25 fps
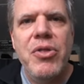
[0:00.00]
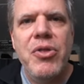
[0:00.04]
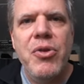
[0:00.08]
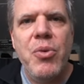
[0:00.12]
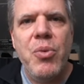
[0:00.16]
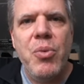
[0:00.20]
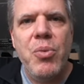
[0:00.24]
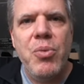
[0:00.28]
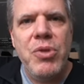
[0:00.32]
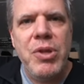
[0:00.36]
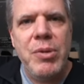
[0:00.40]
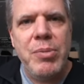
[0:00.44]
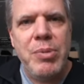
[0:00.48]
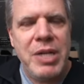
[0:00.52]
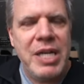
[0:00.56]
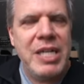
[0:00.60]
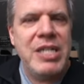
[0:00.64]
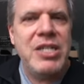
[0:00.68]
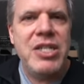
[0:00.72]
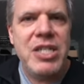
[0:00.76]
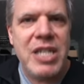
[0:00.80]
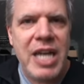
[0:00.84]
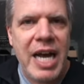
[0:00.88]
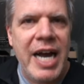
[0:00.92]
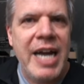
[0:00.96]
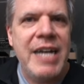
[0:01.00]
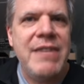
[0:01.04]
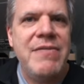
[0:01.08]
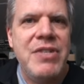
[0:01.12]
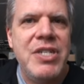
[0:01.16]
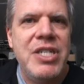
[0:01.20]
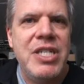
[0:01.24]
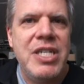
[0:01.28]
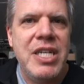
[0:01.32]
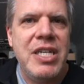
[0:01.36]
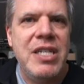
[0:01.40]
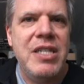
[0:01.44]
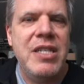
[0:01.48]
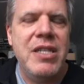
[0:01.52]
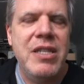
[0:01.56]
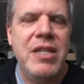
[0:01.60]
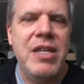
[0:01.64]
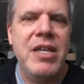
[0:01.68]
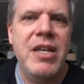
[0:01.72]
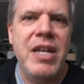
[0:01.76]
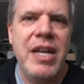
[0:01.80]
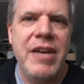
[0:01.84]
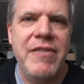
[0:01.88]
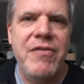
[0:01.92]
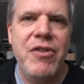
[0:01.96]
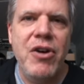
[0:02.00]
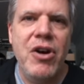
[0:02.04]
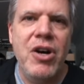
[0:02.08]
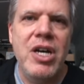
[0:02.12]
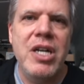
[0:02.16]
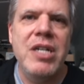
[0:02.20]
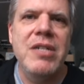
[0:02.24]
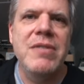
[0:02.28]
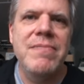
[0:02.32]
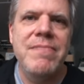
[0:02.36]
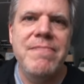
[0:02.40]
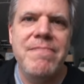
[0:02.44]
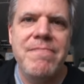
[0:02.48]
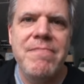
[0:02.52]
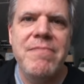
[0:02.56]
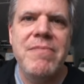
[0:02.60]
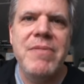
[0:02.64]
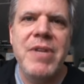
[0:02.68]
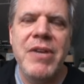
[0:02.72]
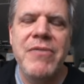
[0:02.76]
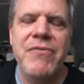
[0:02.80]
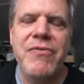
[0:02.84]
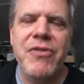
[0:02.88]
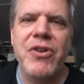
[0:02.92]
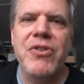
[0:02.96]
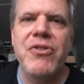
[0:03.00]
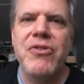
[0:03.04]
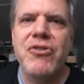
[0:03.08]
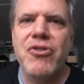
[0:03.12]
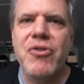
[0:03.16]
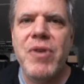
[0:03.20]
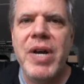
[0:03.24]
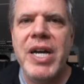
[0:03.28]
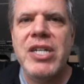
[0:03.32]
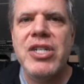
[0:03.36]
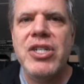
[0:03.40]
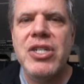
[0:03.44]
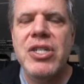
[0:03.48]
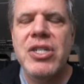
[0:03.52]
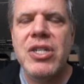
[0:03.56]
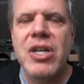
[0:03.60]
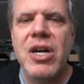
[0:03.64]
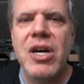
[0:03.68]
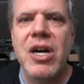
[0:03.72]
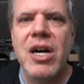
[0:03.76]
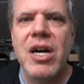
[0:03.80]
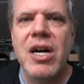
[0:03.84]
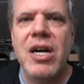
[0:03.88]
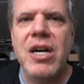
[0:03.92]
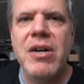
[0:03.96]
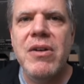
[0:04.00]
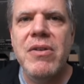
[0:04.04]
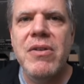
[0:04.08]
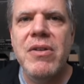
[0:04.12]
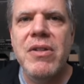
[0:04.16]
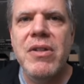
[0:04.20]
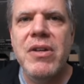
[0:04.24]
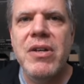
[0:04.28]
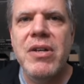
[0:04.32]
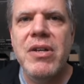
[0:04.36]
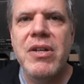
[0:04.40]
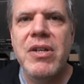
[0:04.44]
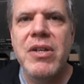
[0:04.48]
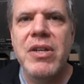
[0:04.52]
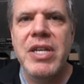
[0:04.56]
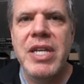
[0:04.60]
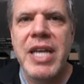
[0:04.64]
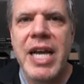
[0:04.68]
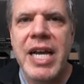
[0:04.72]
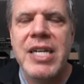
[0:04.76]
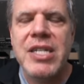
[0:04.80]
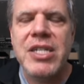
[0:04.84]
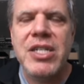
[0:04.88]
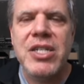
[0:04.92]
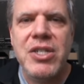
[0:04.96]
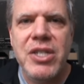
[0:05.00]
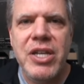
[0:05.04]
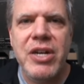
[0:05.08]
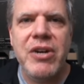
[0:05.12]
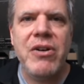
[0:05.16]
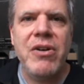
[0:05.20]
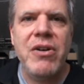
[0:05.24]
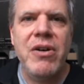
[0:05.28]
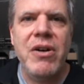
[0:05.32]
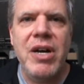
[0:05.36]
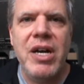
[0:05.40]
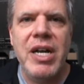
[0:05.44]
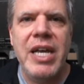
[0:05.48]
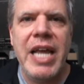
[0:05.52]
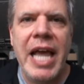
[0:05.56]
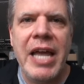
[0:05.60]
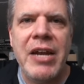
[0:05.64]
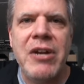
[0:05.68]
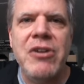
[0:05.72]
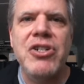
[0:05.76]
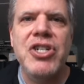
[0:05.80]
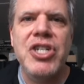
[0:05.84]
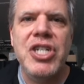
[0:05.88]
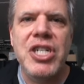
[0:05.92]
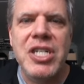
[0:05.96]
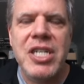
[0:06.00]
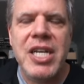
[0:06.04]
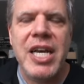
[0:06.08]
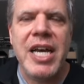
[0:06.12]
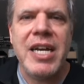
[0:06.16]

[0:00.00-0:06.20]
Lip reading: The places I've seen that have gone in further directions are, yes, there are energy